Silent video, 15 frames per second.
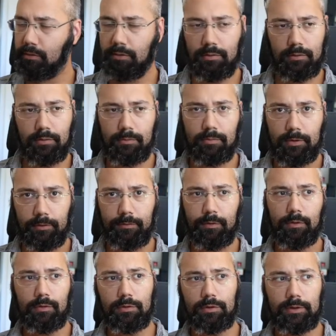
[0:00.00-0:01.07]
the
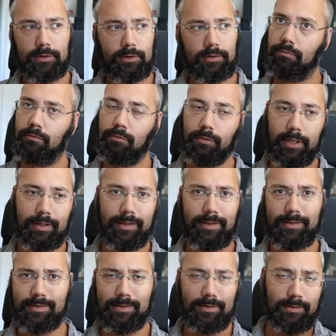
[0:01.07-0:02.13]
difficulties
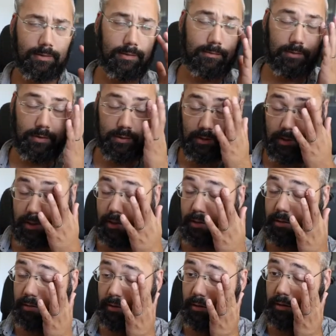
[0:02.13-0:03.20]
rating system is
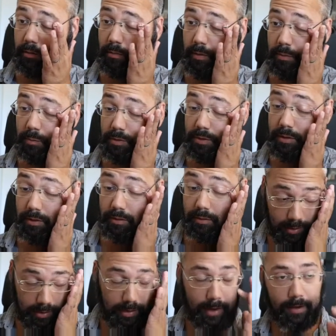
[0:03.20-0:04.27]
like what was it?
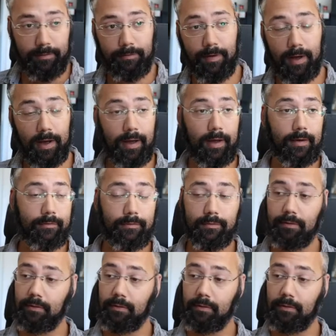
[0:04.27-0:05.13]
Like 5